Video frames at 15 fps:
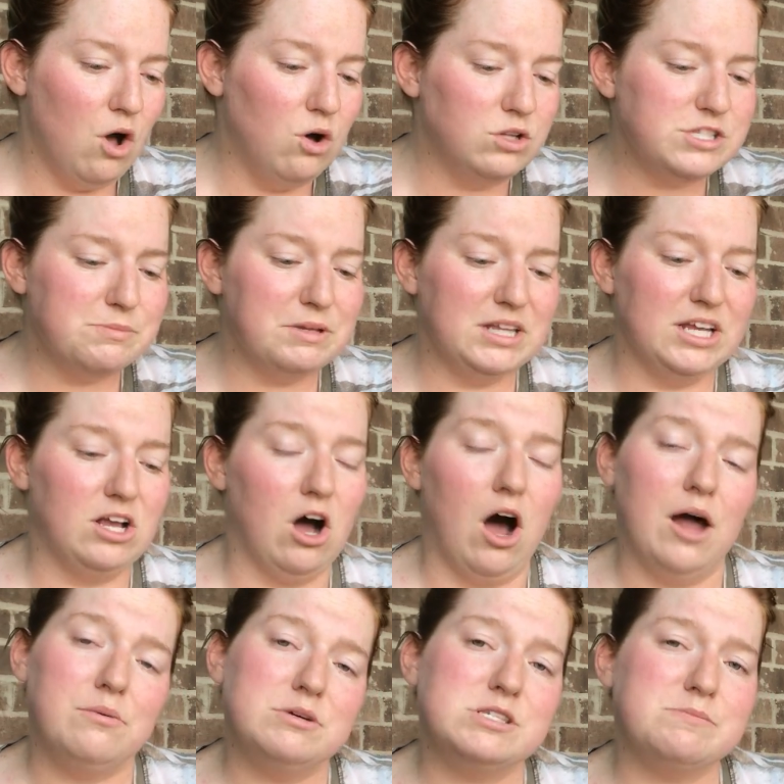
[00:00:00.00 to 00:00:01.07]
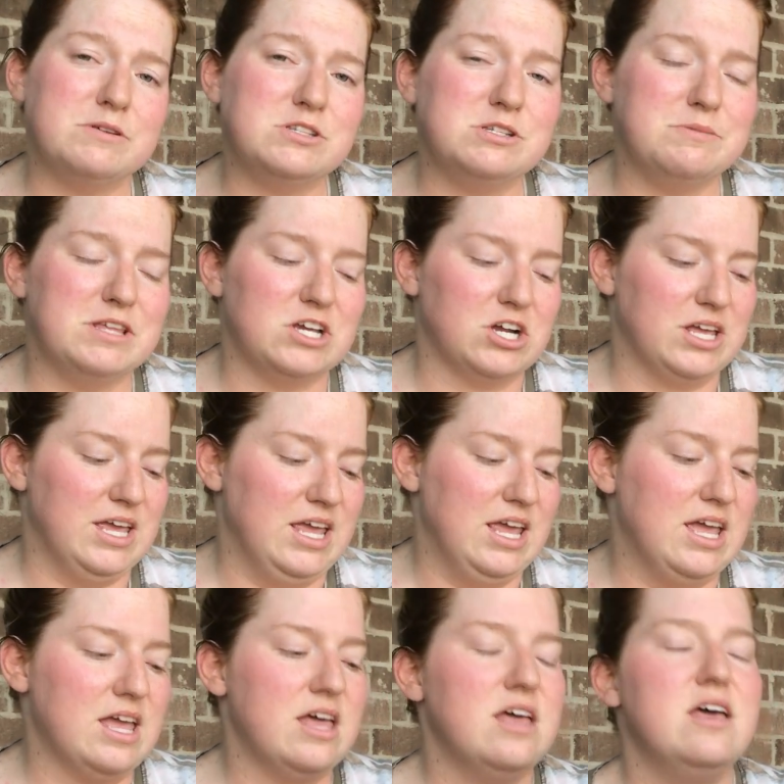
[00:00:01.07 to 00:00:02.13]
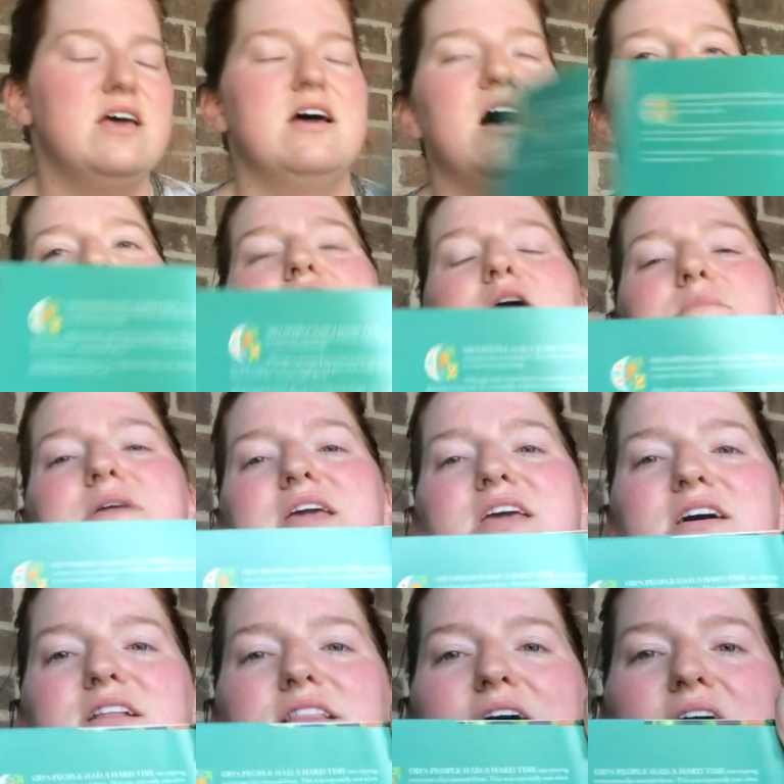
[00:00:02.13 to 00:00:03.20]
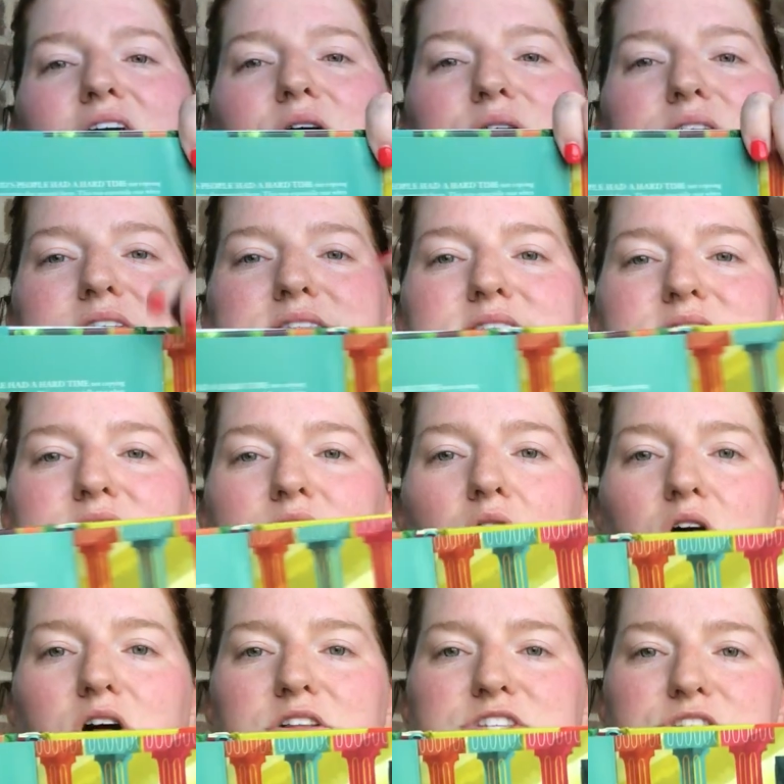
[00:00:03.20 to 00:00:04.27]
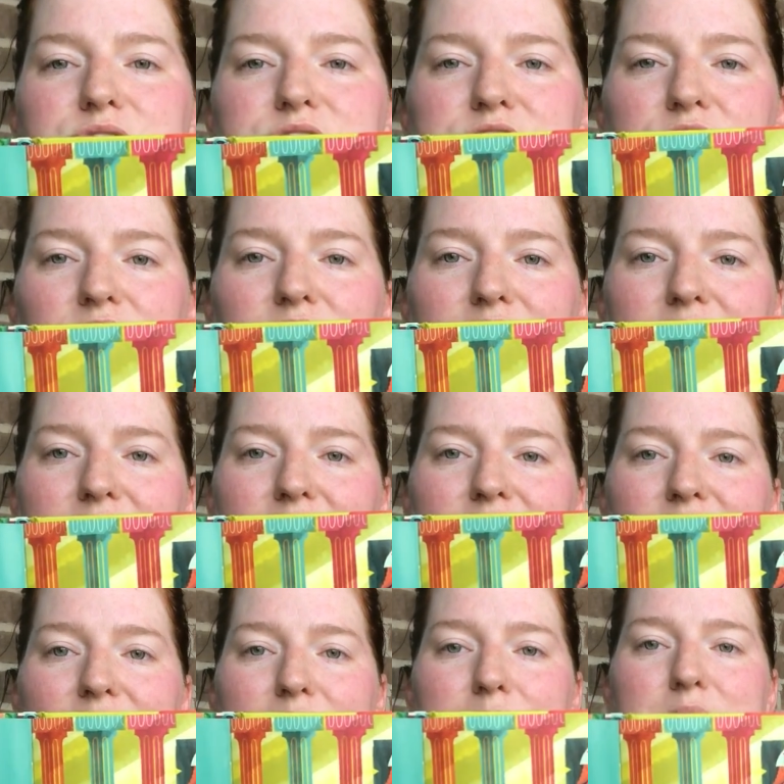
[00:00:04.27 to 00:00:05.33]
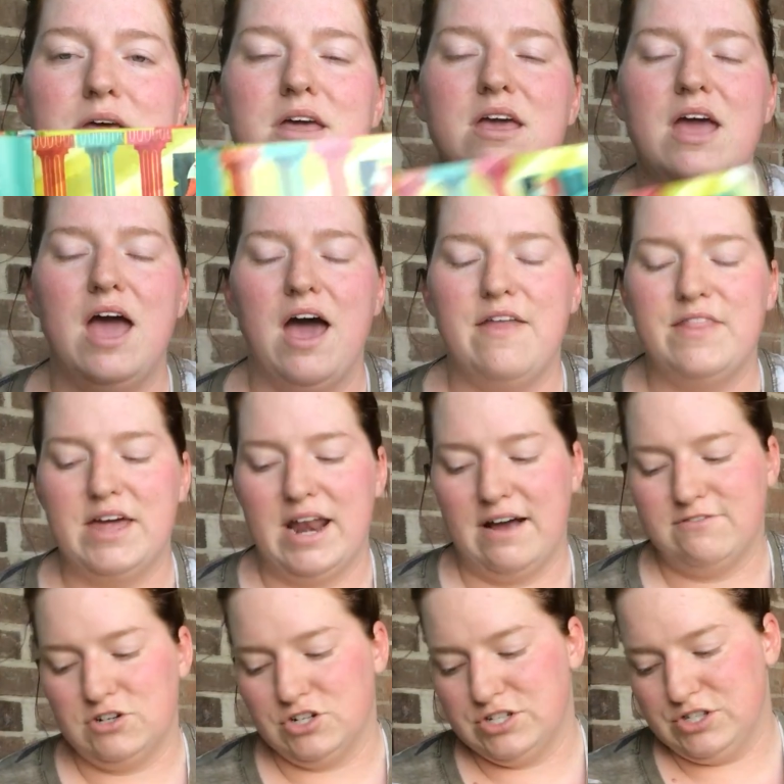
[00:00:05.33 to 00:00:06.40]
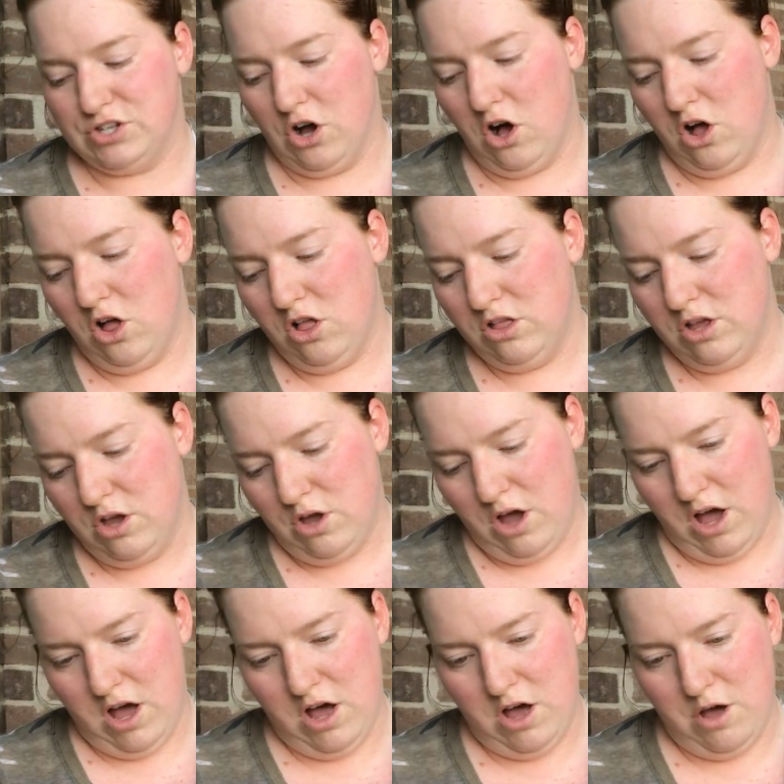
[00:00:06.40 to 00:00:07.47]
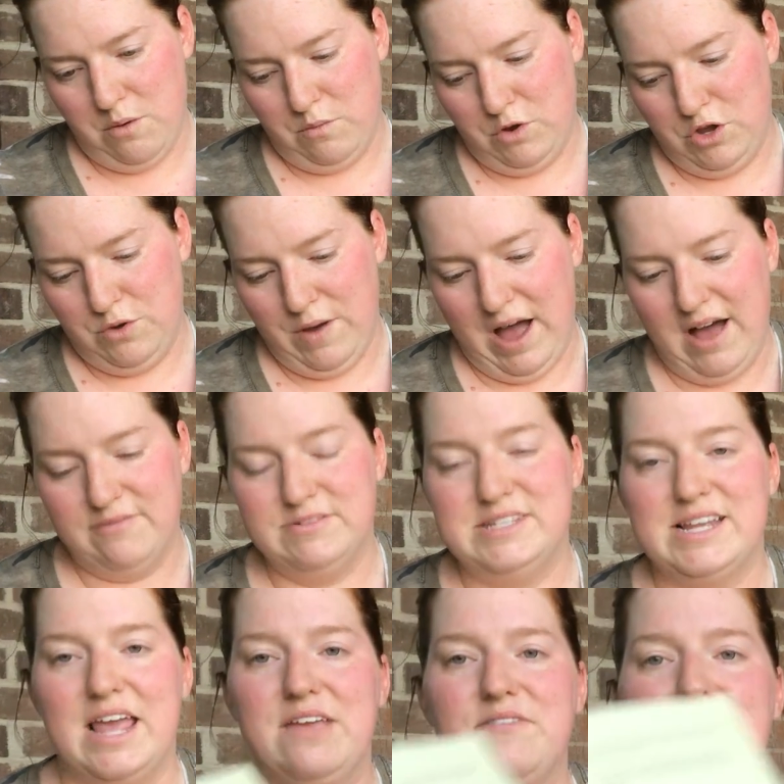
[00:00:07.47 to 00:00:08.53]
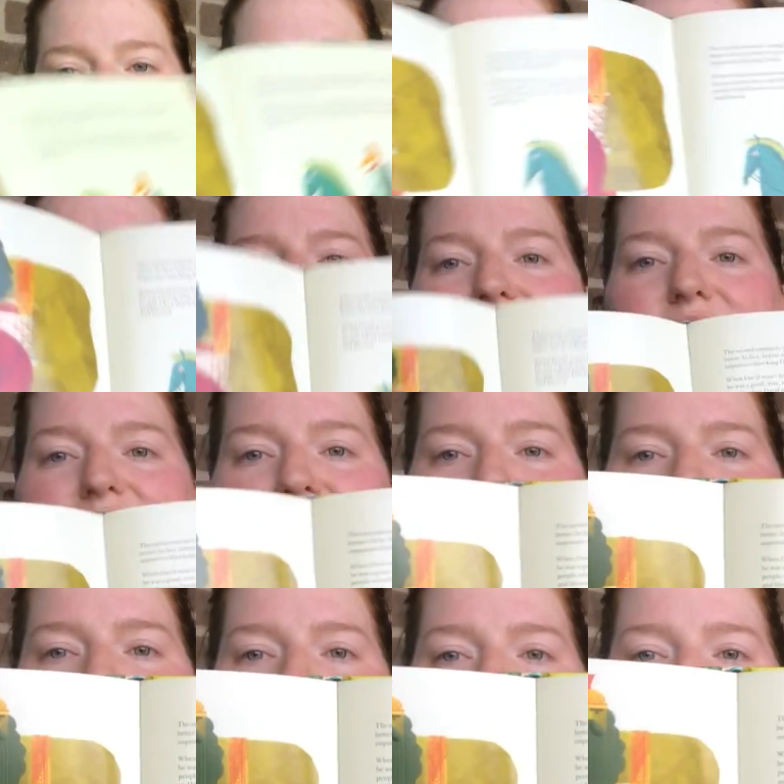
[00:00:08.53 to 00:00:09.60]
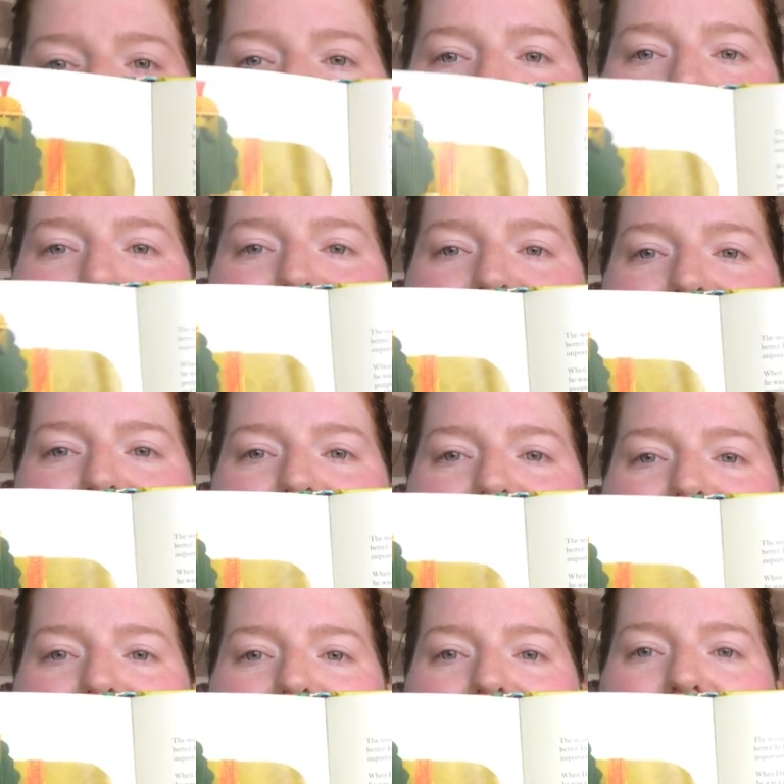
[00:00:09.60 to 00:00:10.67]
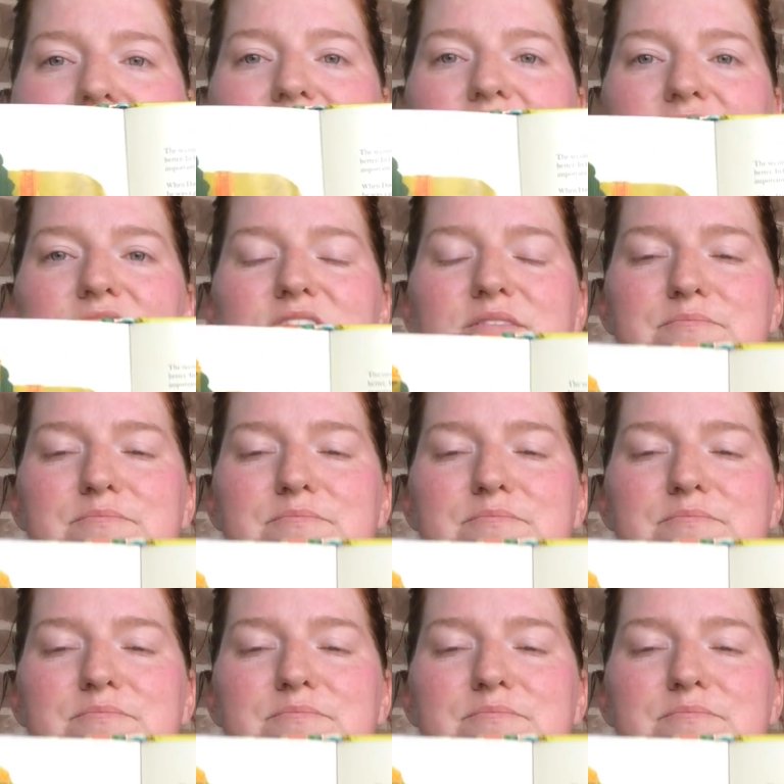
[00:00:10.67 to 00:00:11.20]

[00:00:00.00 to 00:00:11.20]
ultimately God was supposed to be their king, he allowed Saul to start leading them. And then after Saul, you have David that leads them. There's David and Goliath.